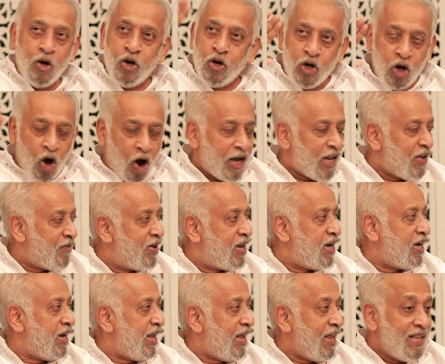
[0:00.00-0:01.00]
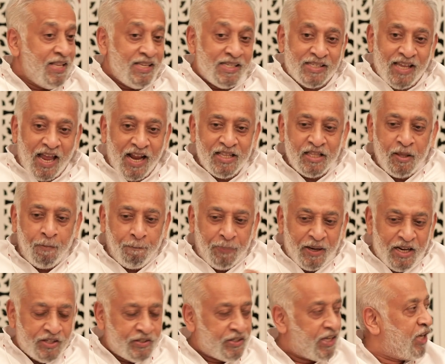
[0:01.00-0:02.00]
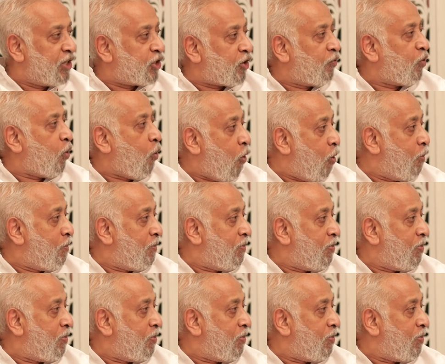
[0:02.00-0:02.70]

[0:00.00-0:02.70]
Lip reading: not even inside the precincts of the home.